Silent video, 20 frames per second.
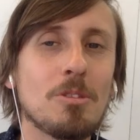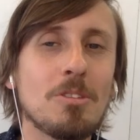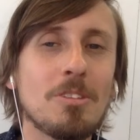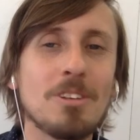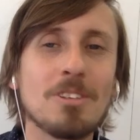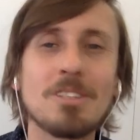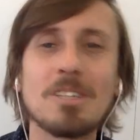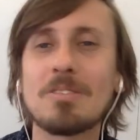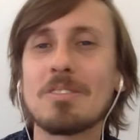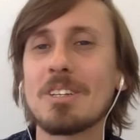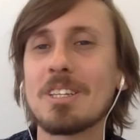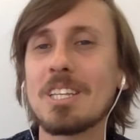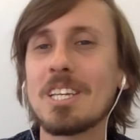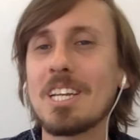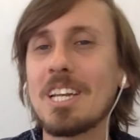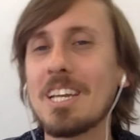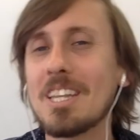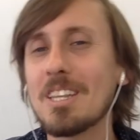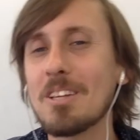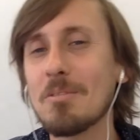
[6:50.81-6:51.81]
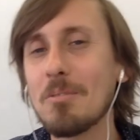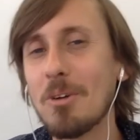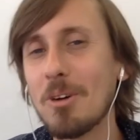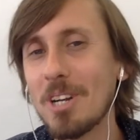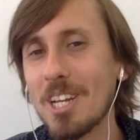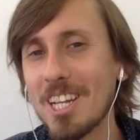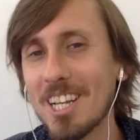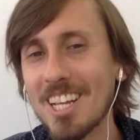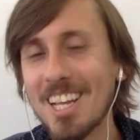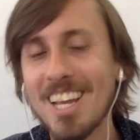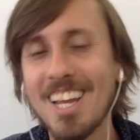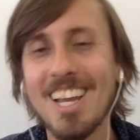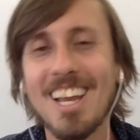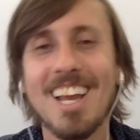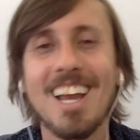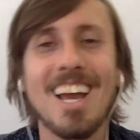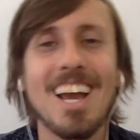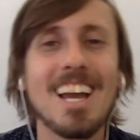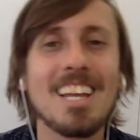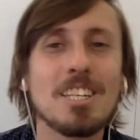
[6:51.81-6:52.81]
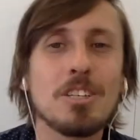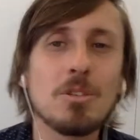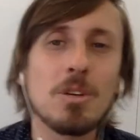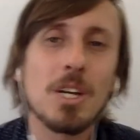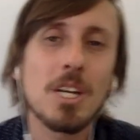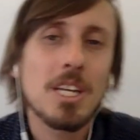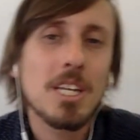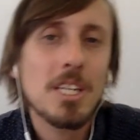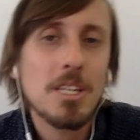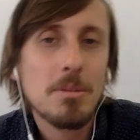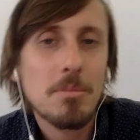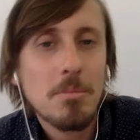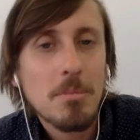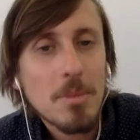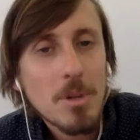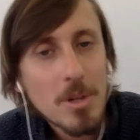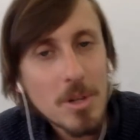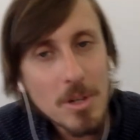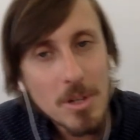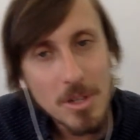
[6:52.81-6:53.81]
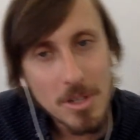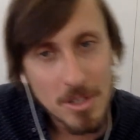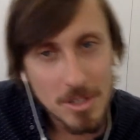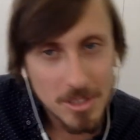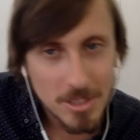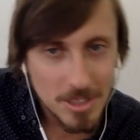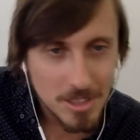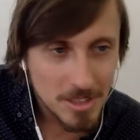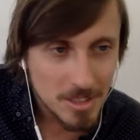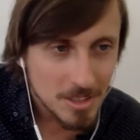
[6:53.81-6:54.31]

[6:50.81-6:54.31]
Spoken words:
feel differently in the morning, and you emerge.